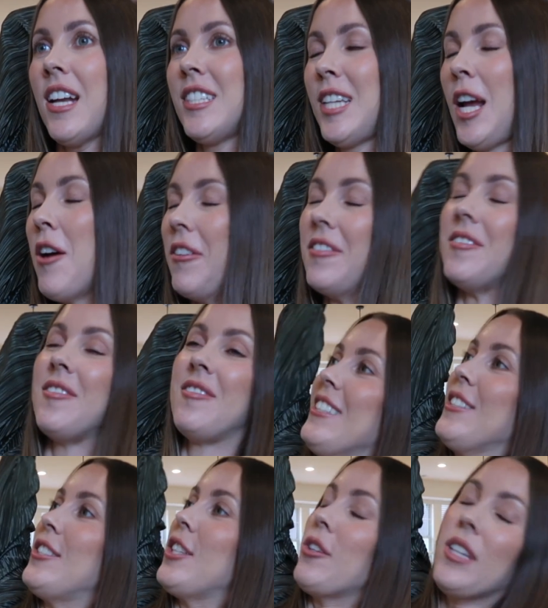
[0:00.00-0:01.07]
out of town.
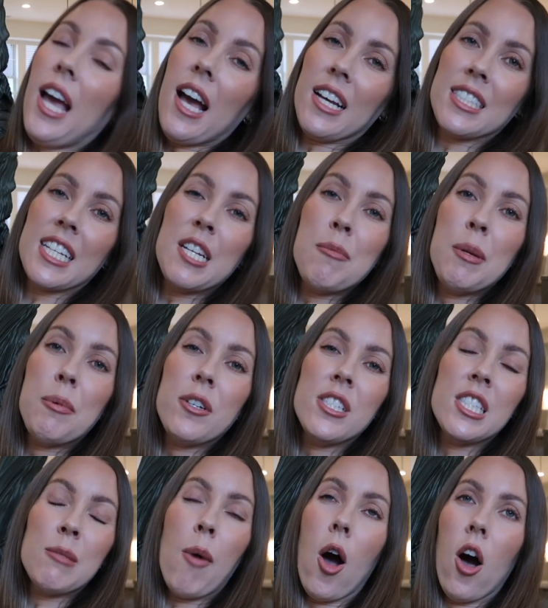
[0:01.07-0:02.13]
So yeah, it's gonna be pretty
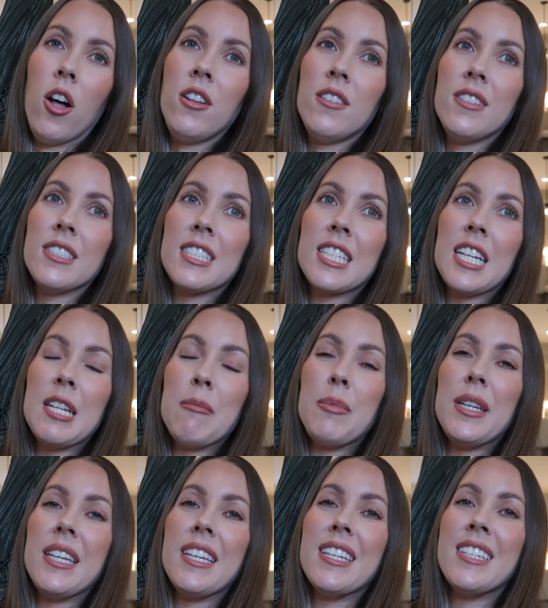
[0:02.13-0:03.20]
small. It's gonna
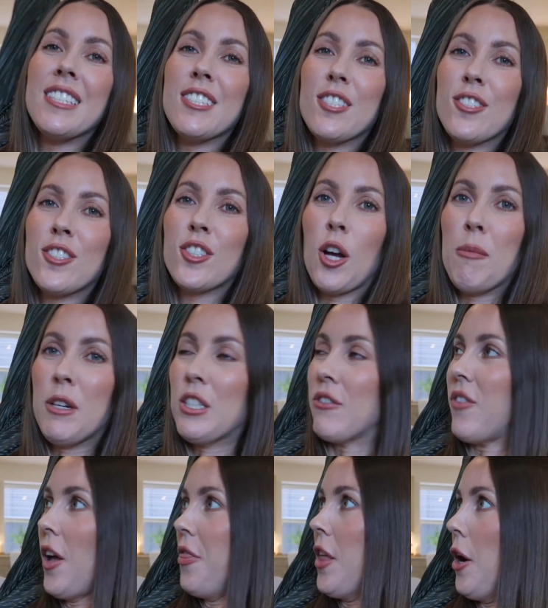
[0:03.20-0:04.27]
be so much
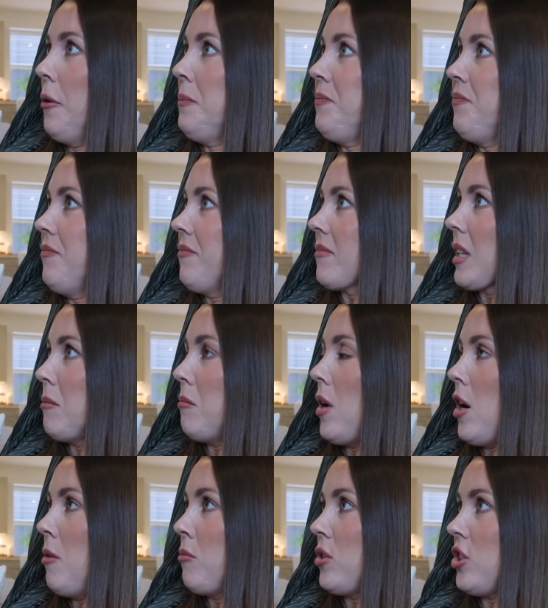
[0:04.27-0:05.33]
fun though.
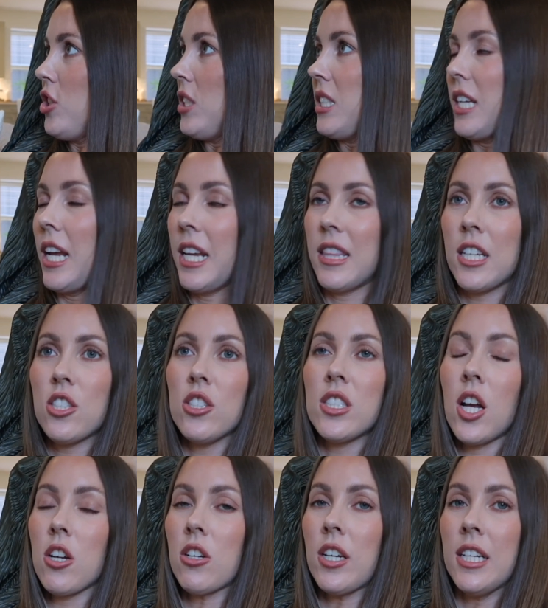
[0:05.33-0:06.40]
Mom was just saying that she's
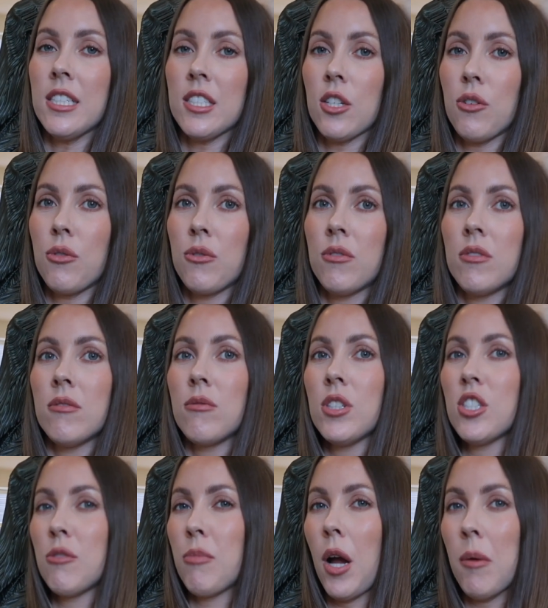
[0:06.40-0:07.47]
hungry, so we
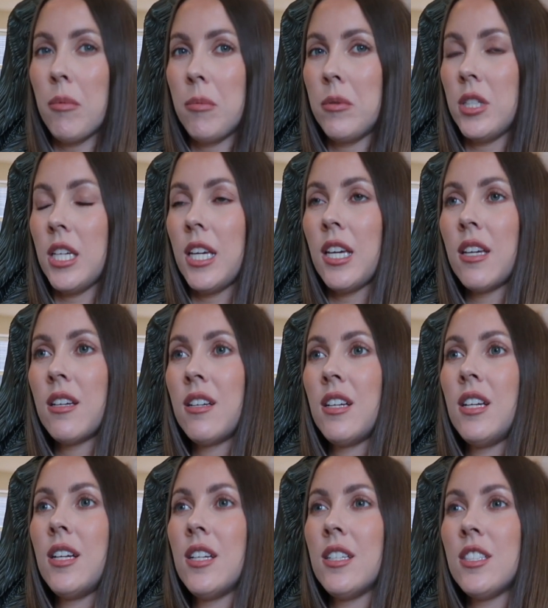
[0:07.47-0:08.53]
should probably
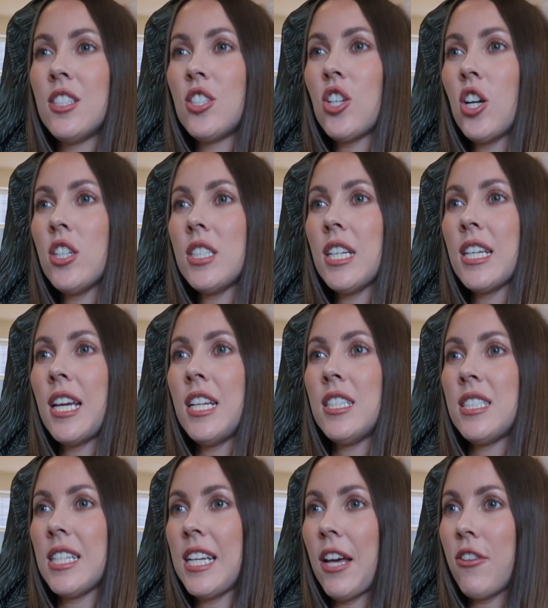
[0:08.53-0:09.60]
start to
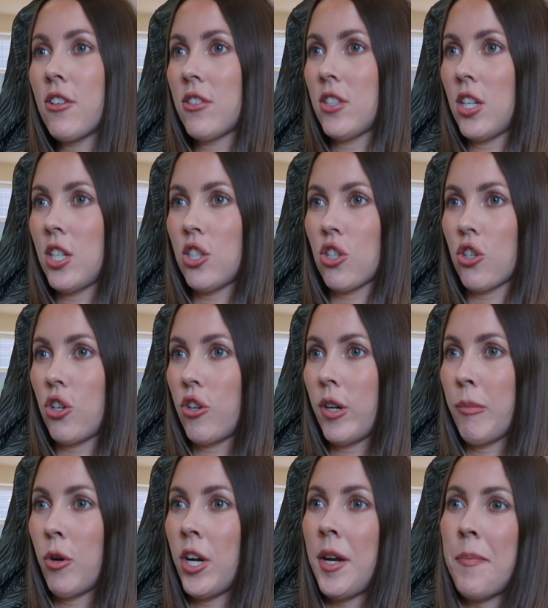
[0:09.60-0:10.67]
get together the charcuterie
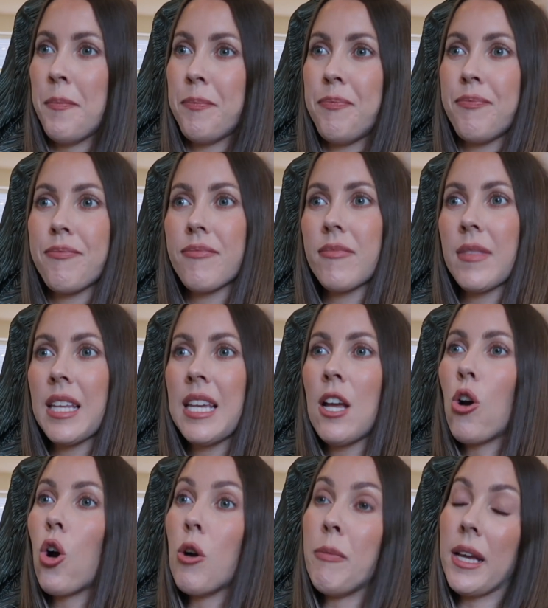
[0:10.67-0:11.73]
board
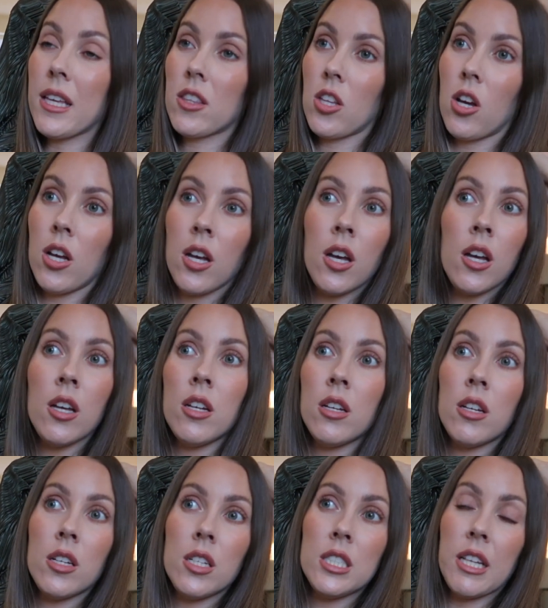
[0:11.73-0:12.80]
or make the
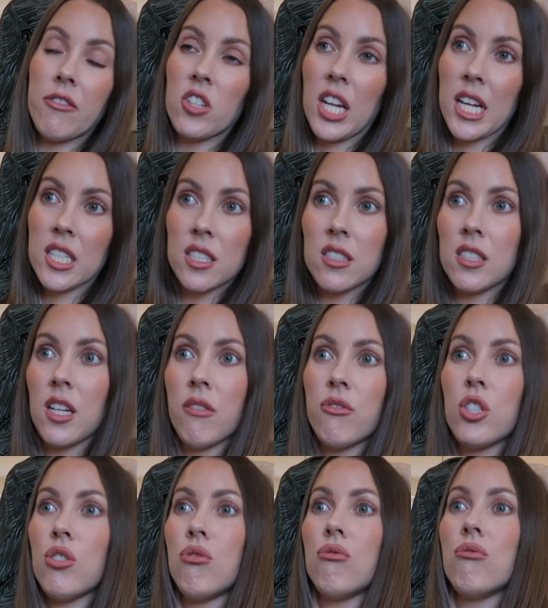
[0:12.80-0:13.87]
deviled eggs and stuff
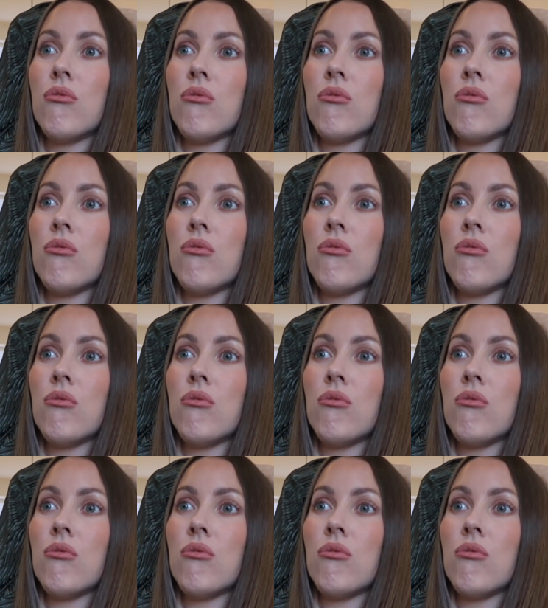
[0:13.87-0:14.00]
too.